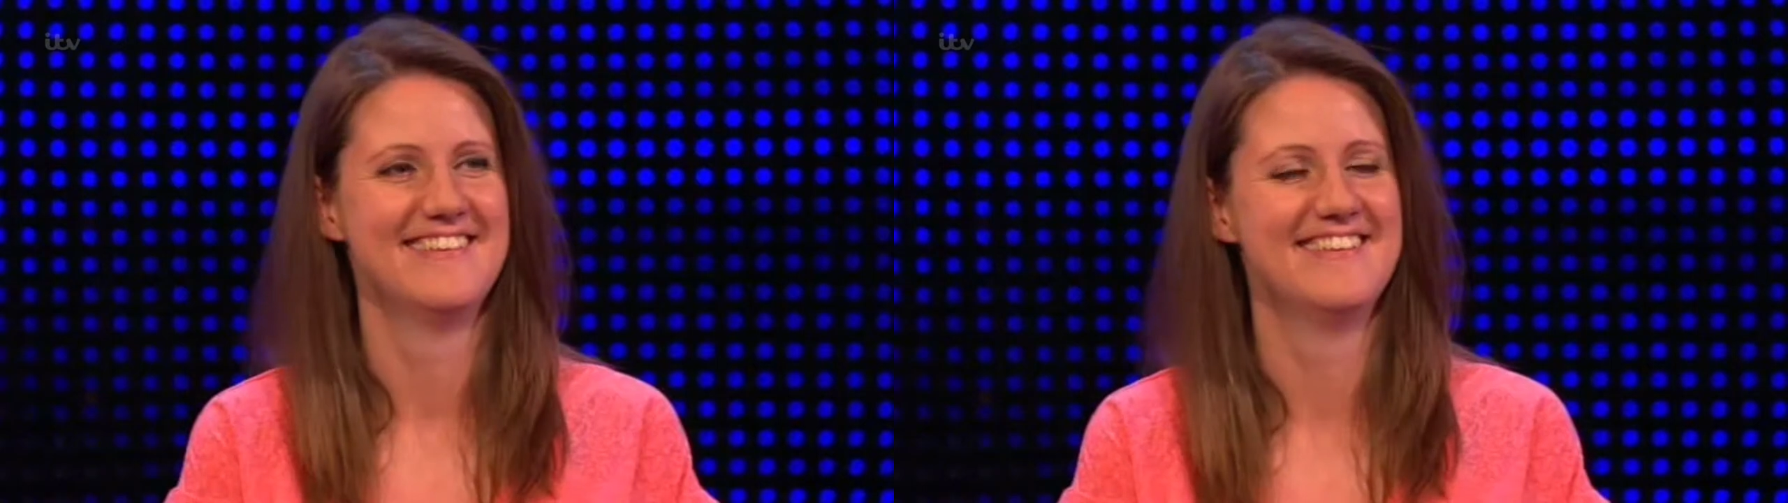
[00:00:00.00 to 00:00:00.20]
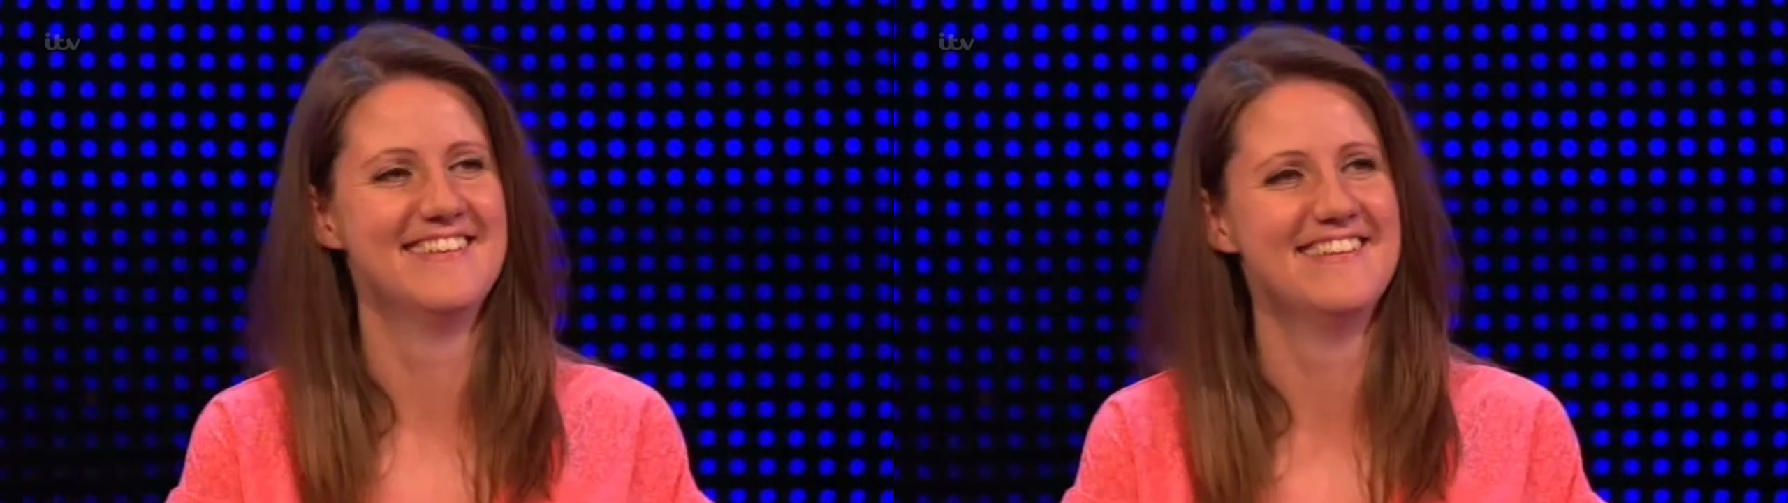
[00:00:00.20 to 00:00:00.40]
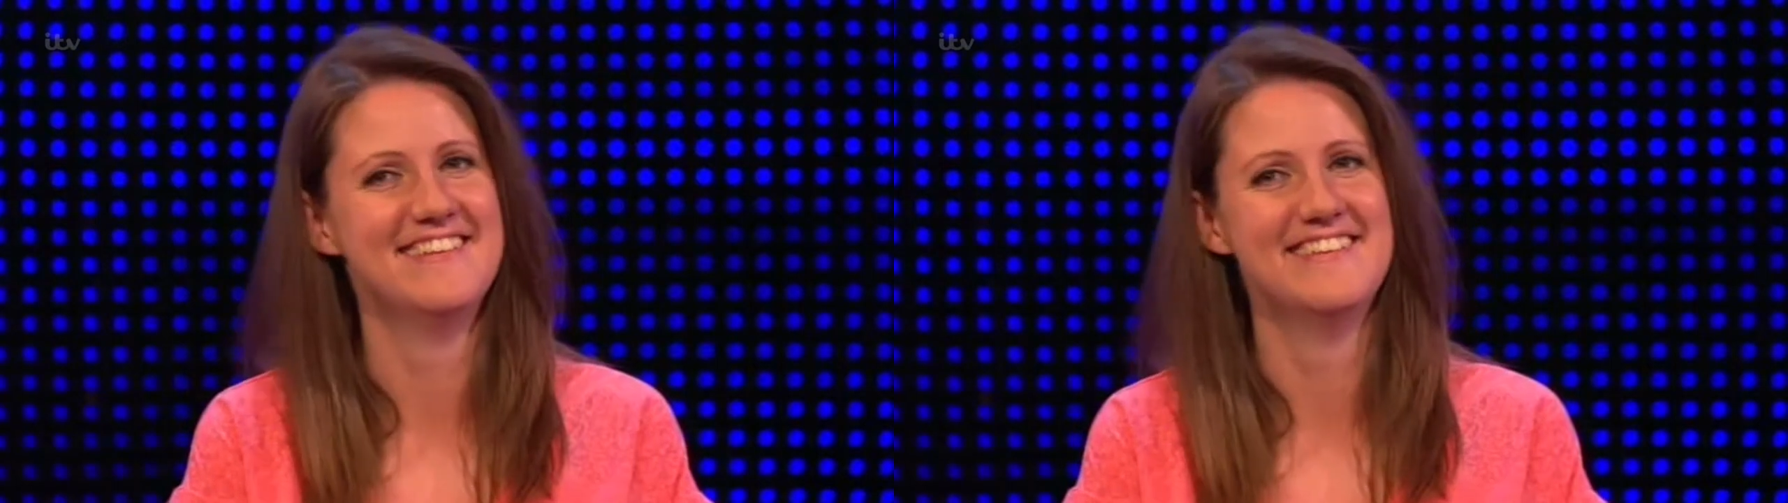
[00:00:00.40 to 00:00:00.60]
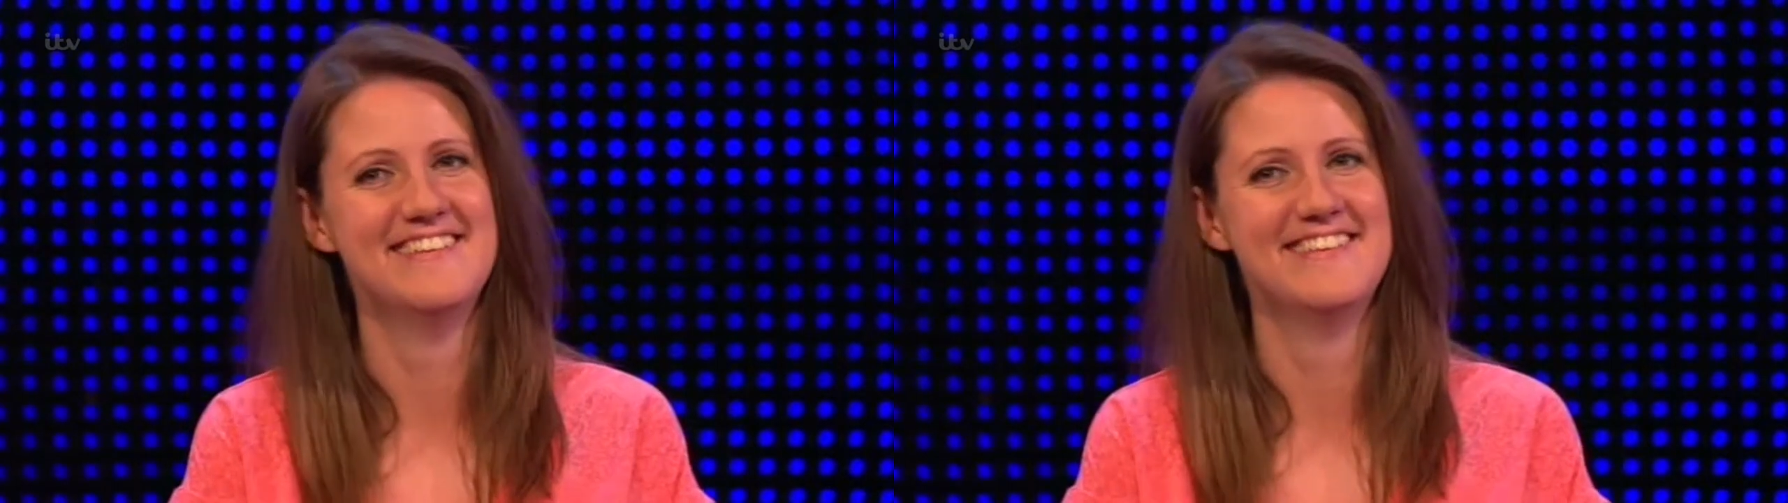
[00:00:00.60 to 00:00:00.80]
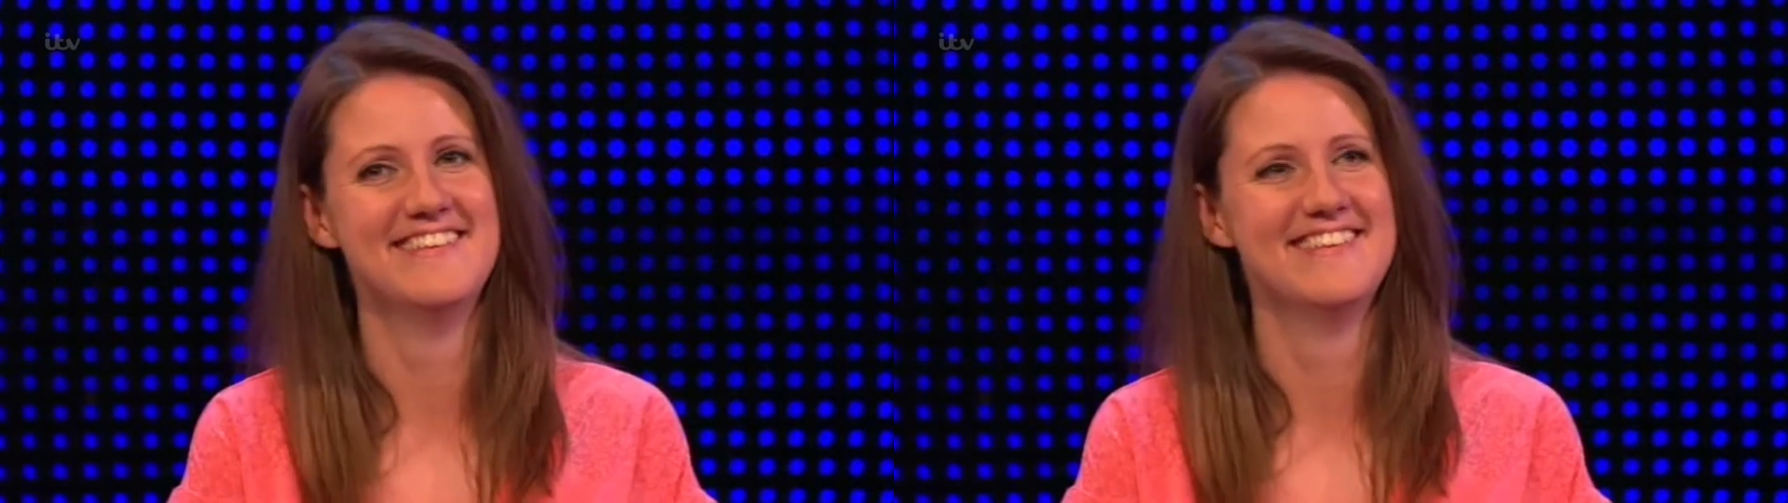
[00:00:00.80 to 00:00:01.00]
Peter, well, let's
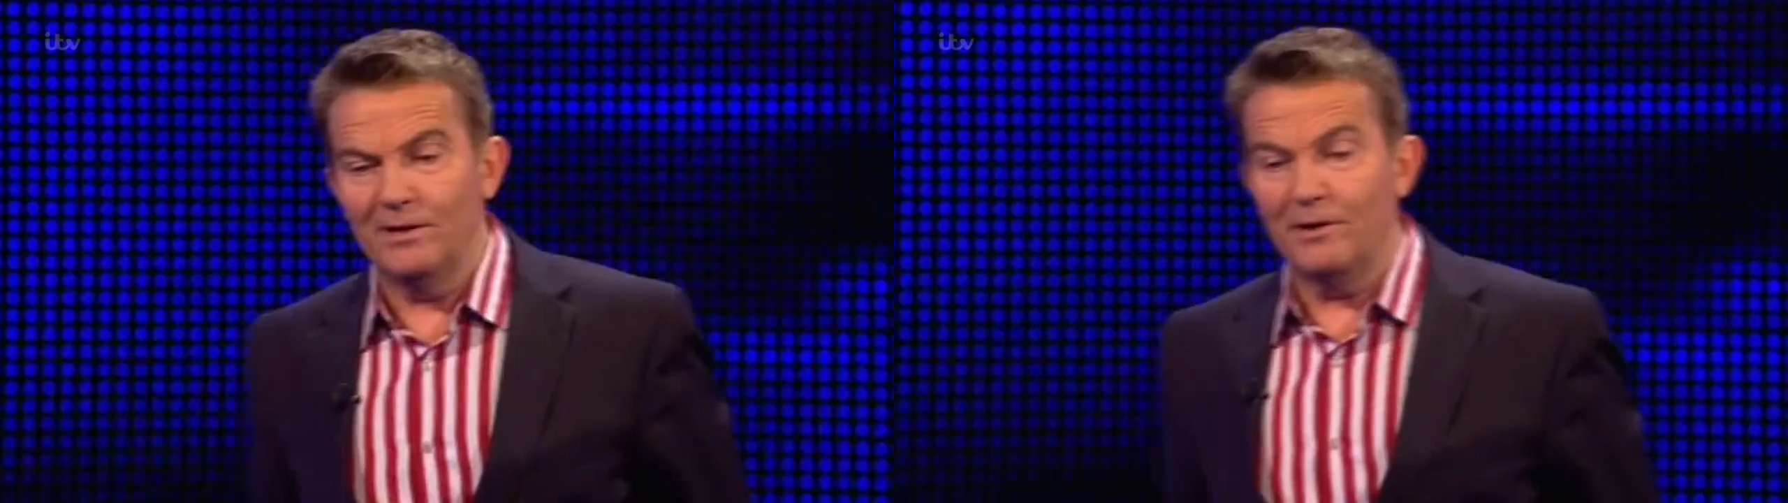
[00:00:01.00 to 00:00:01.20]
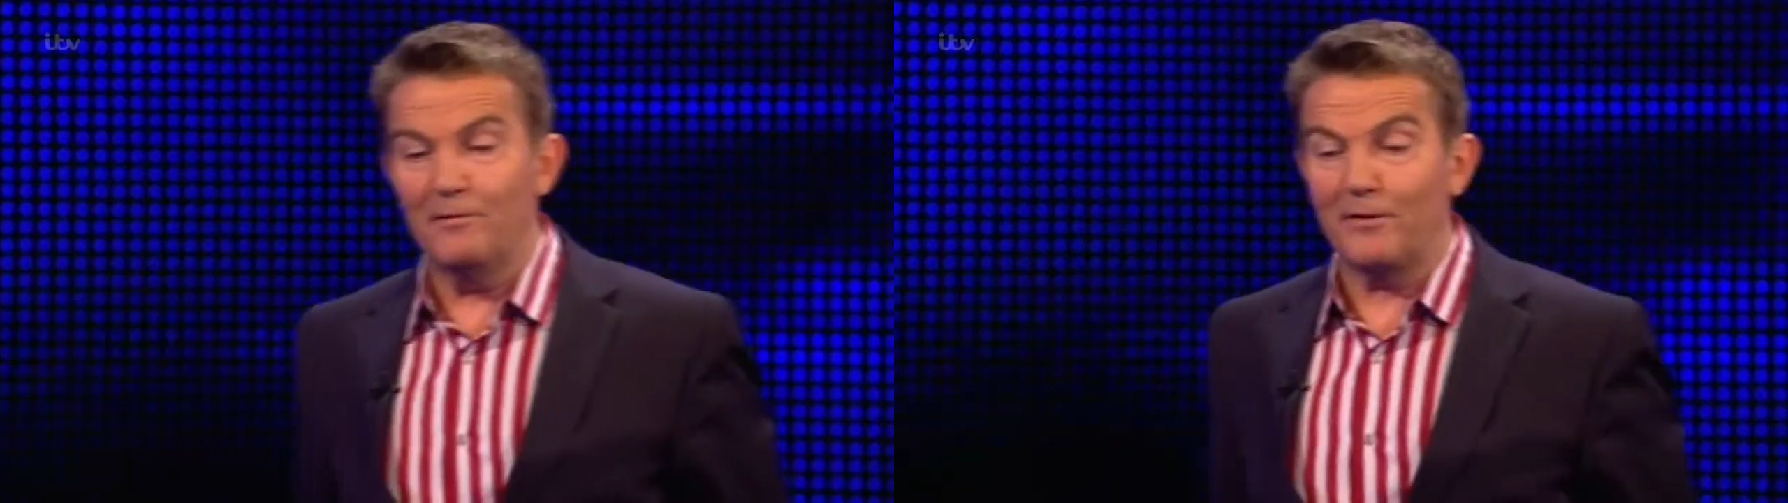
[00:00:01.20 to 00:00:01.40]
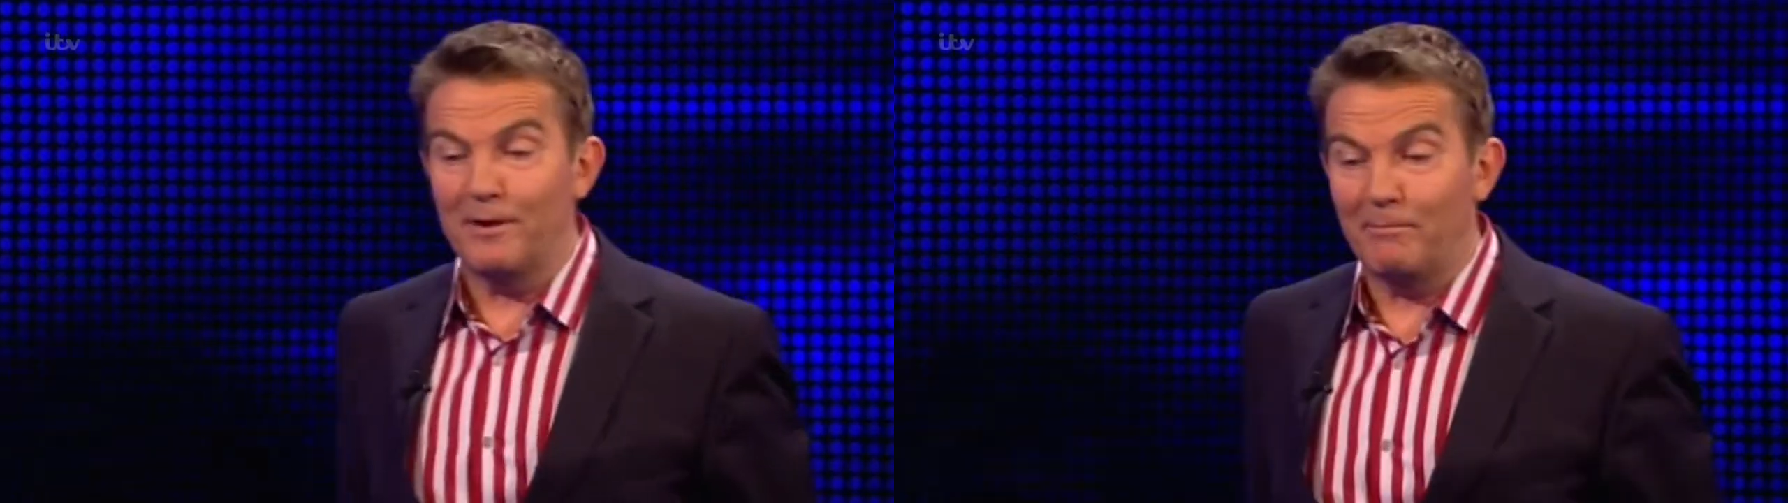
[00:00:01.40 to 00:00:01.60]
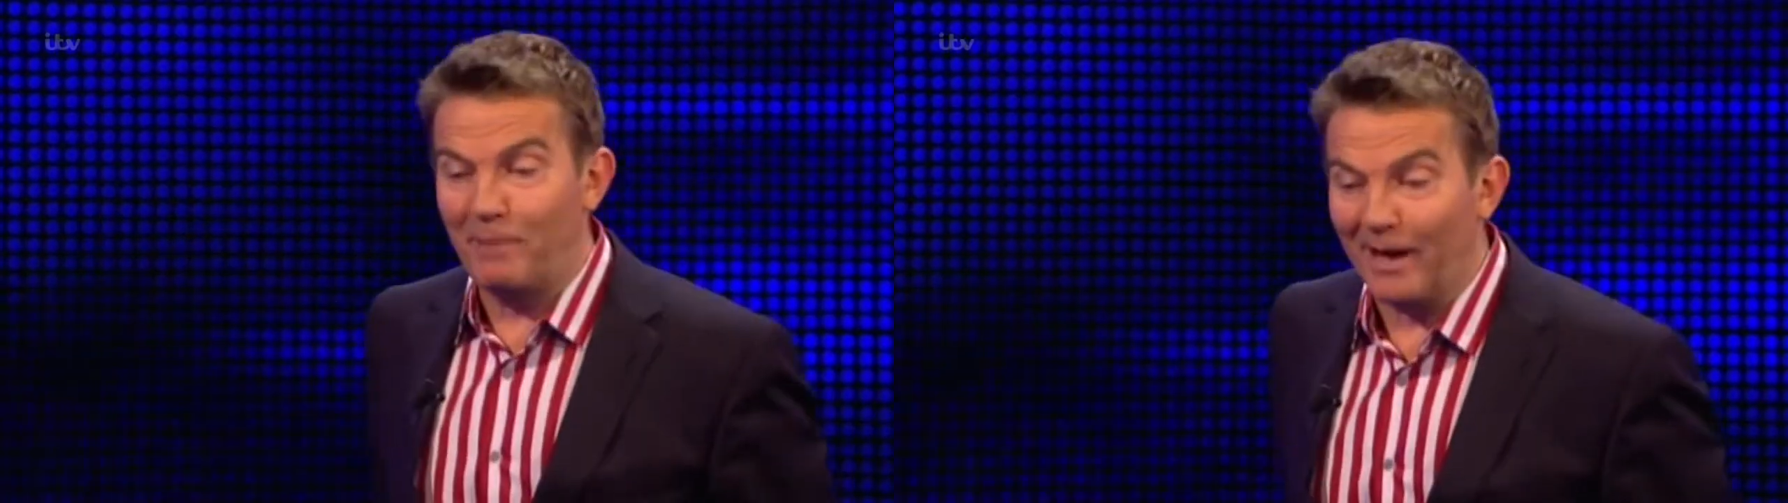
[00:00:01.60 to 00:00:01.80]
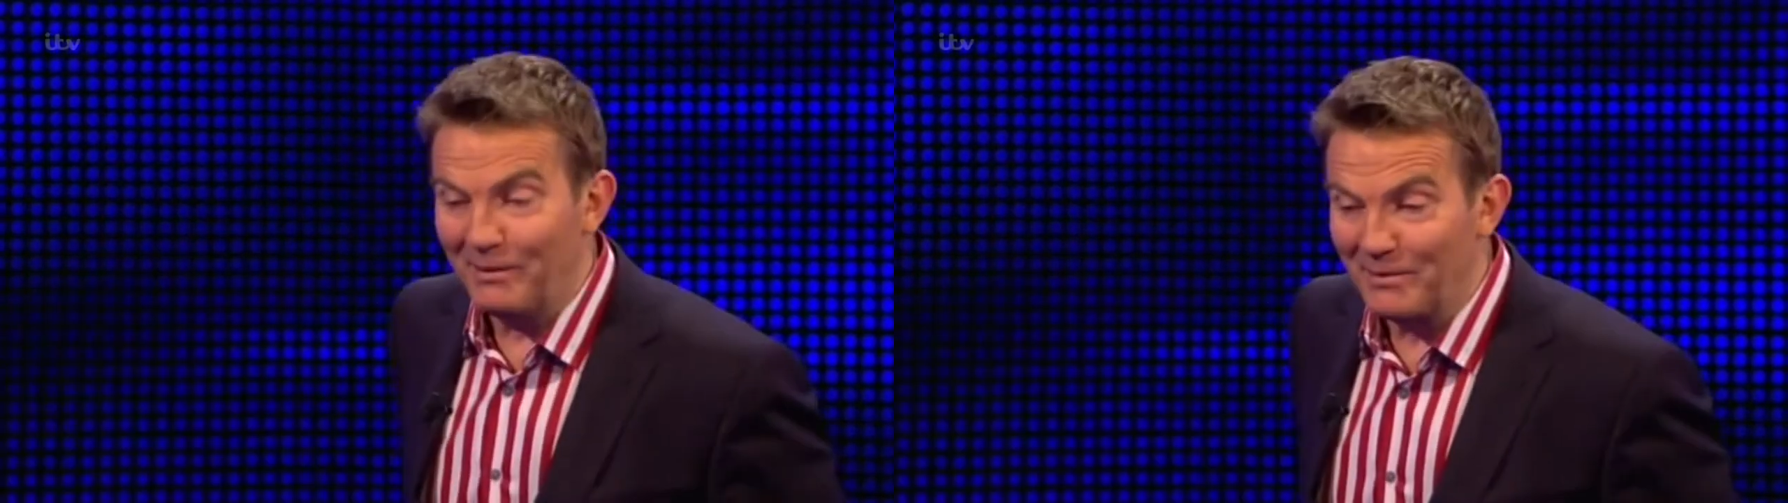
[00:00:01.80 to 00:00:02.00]
get you a new loo for
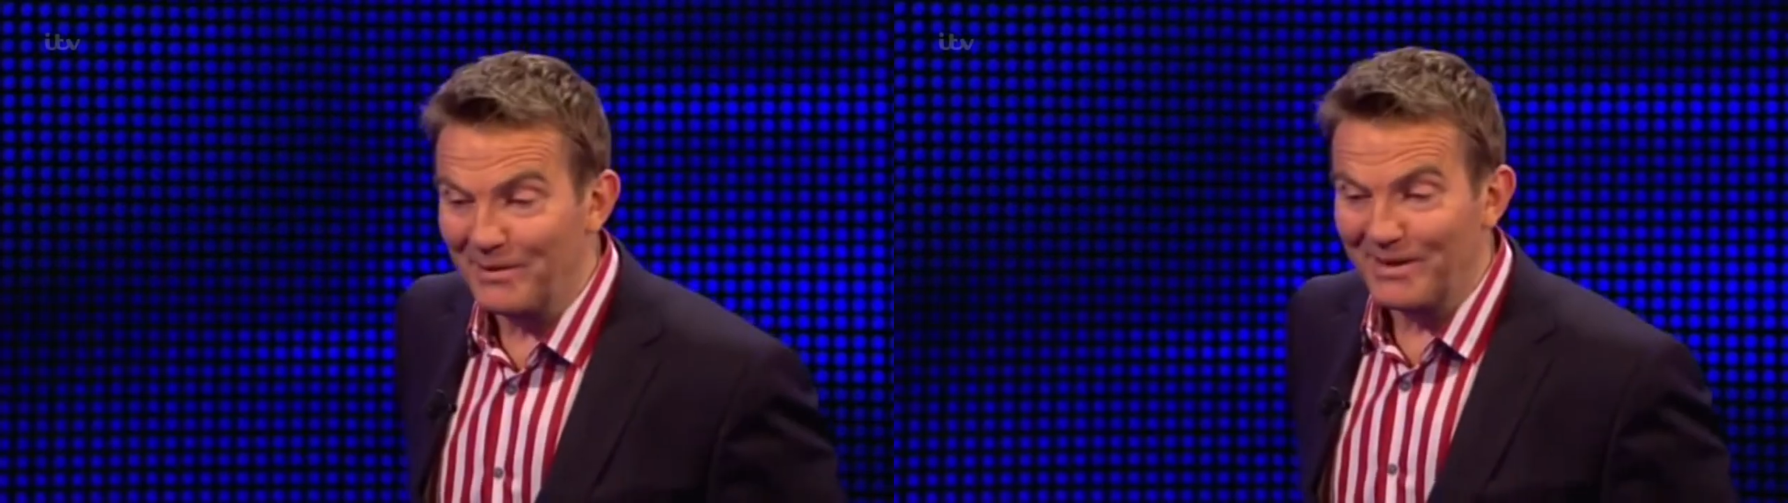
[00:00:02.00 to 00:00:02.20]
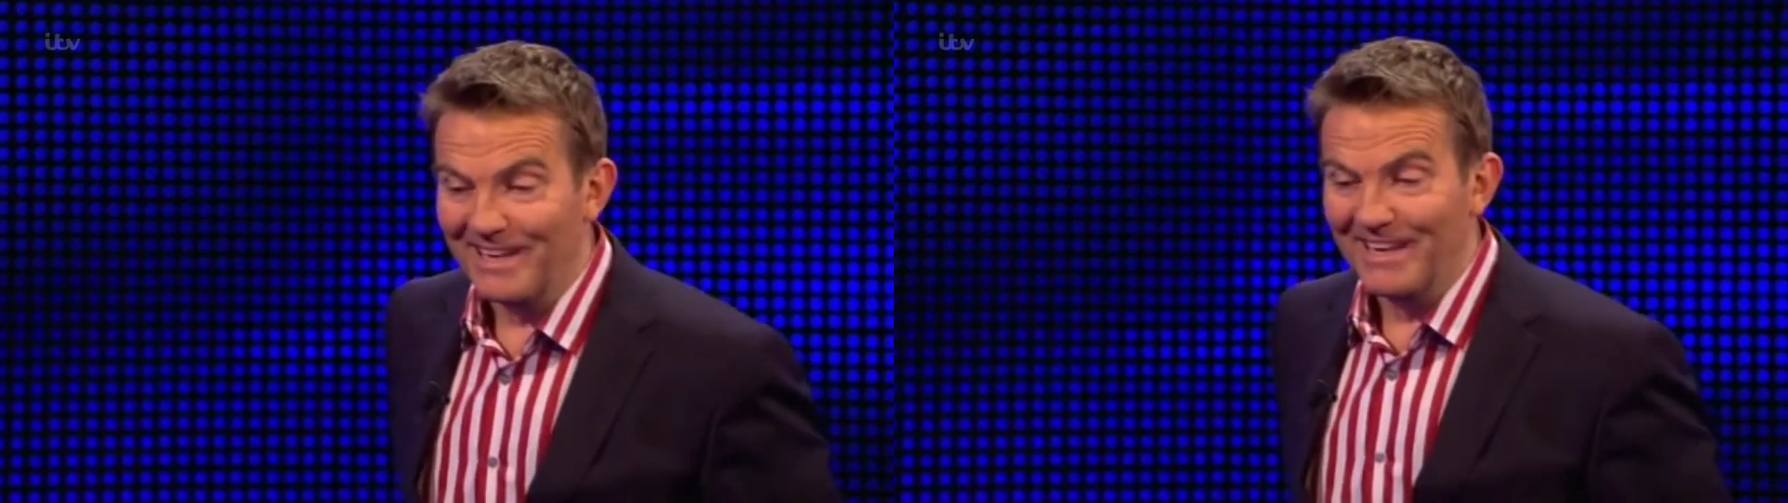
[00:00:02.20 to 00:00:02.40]
your boat.